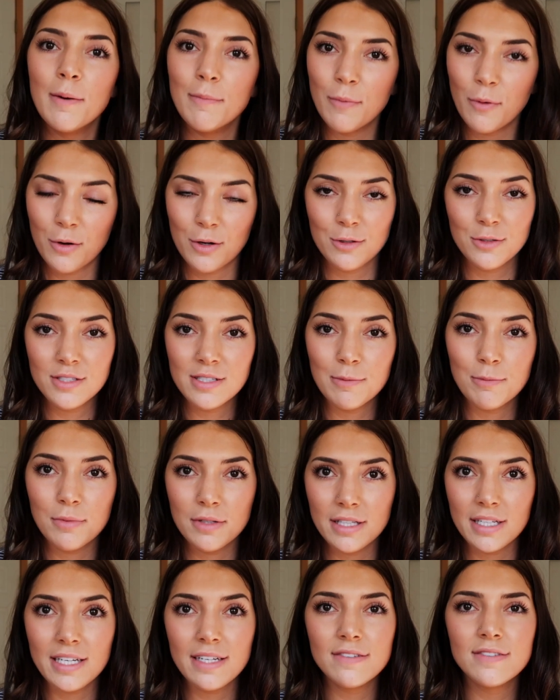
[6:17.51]
morals and
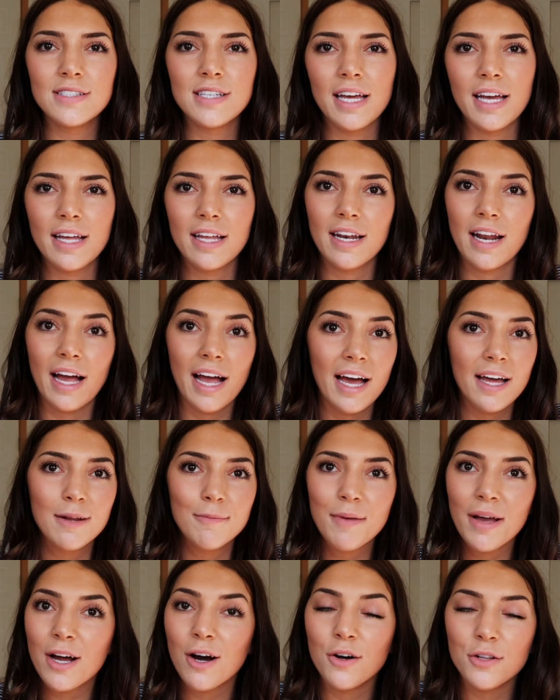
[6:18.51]
beliefs, and I had to
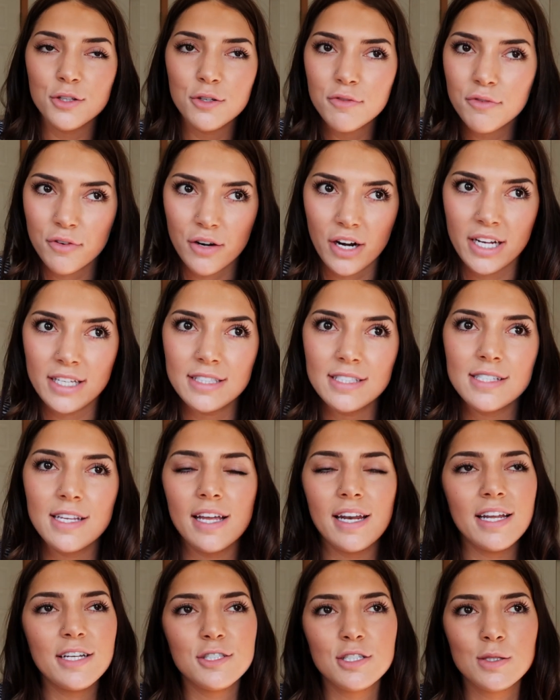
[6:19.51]
make all new friends,
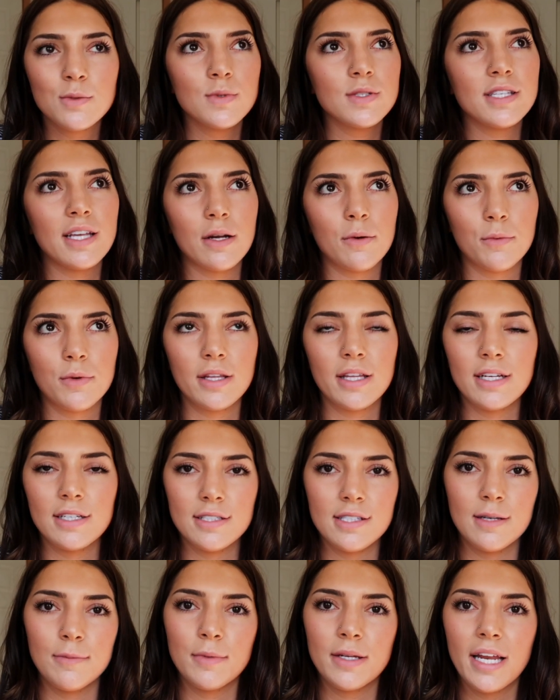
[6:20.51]
and it just was like really
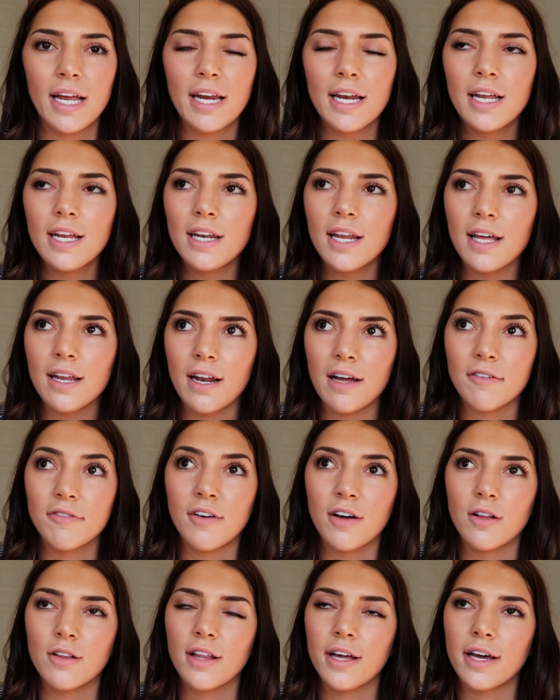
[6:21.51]
intimidating, and I
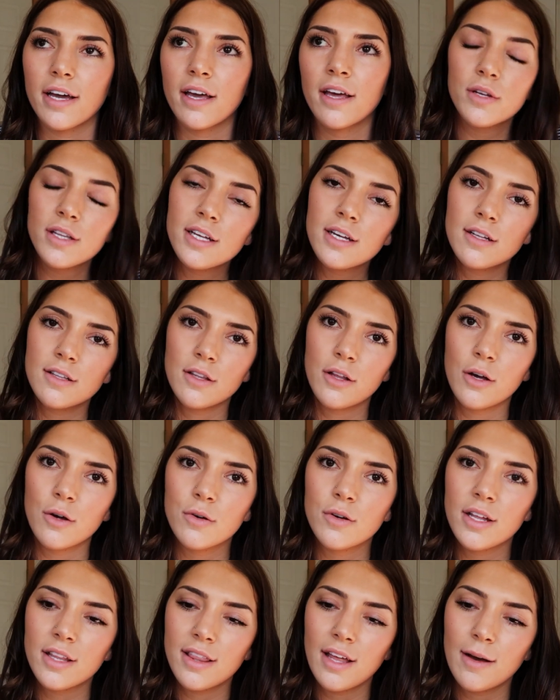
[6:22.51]
felt like really
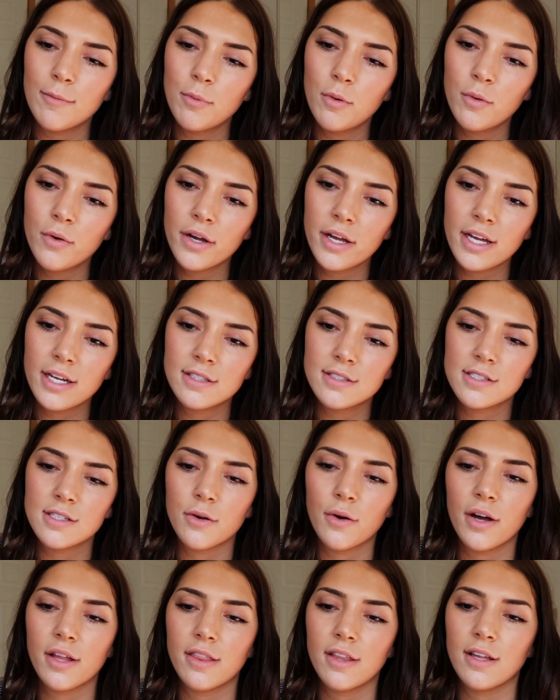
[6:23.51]
alone at that point. And
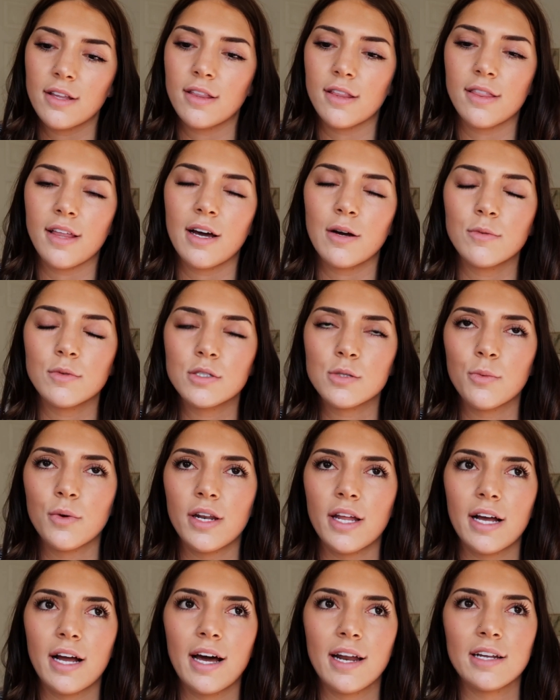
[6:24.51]
so I think that was
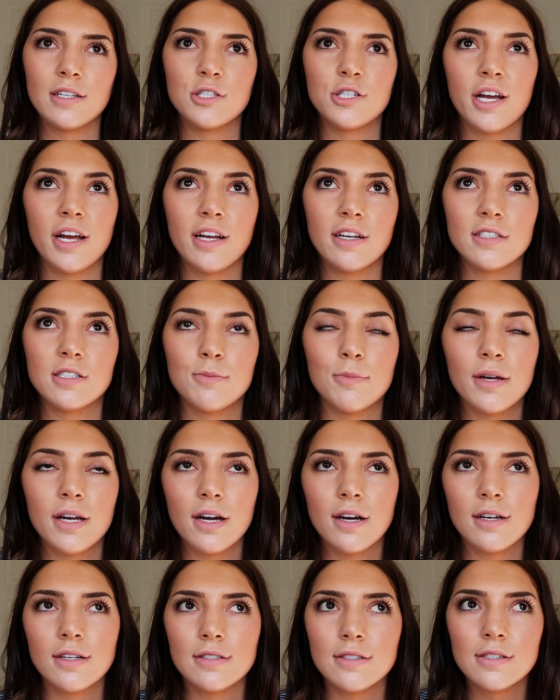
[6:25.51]
when it kind of changed,
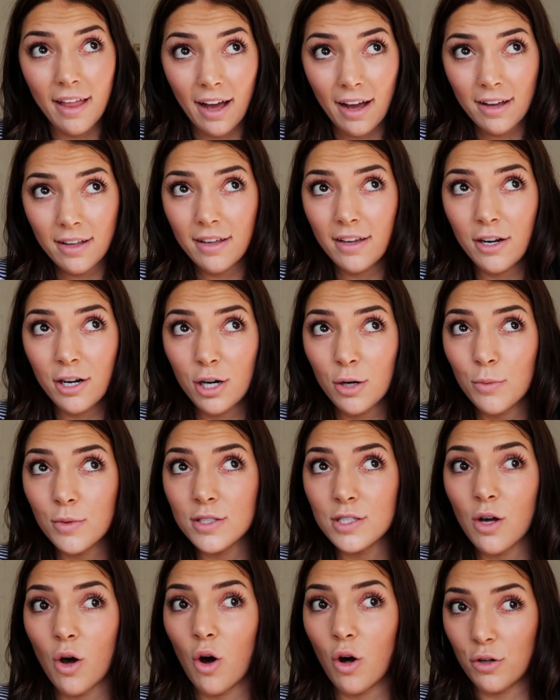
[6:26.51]
because that year
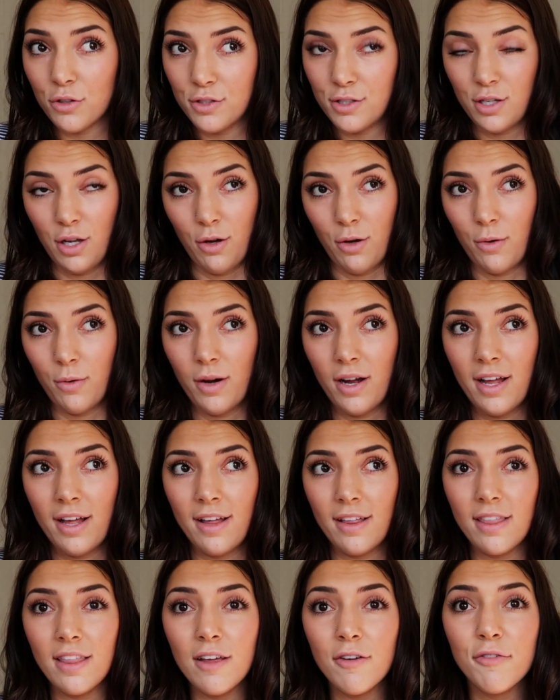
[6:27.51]
was also
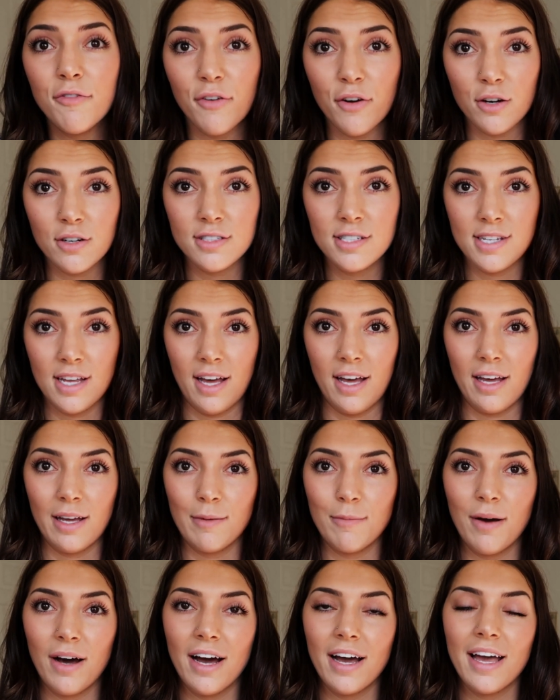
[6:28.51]
the first
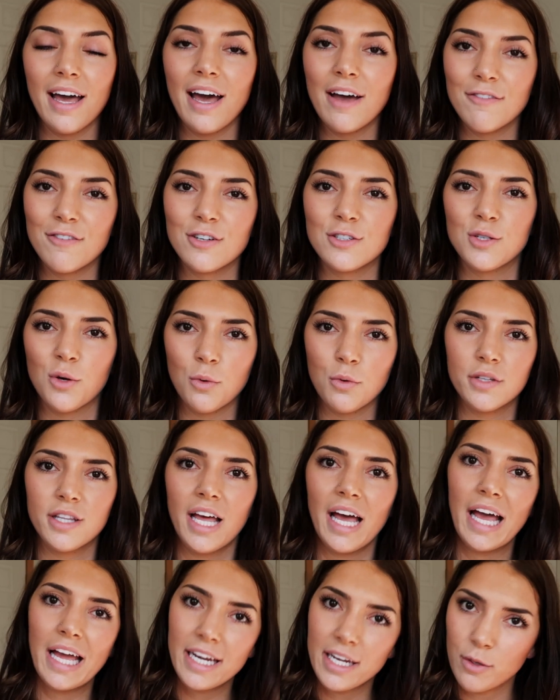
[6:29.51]
time I ever told
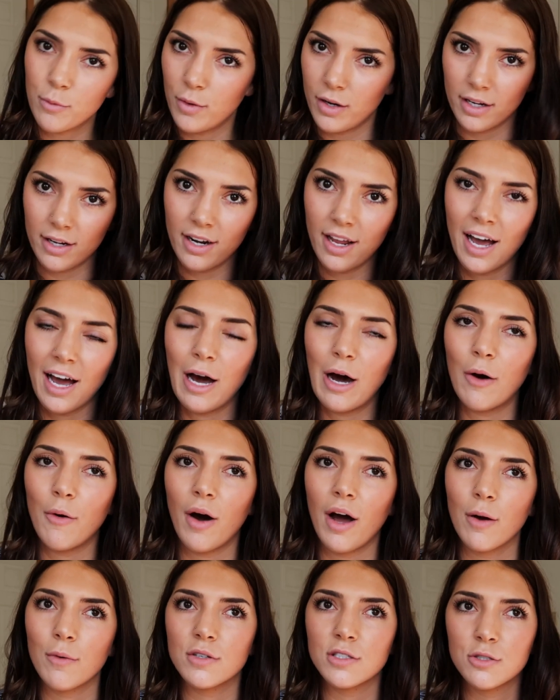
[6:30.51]
anyone how
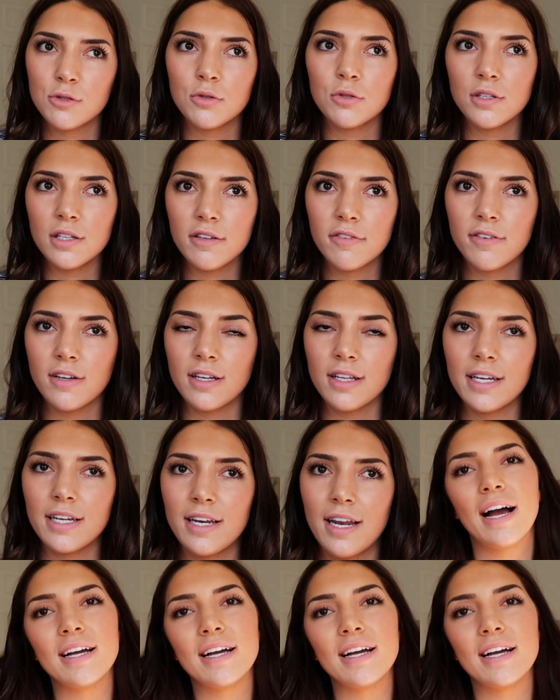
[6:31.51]
I was truly feeling.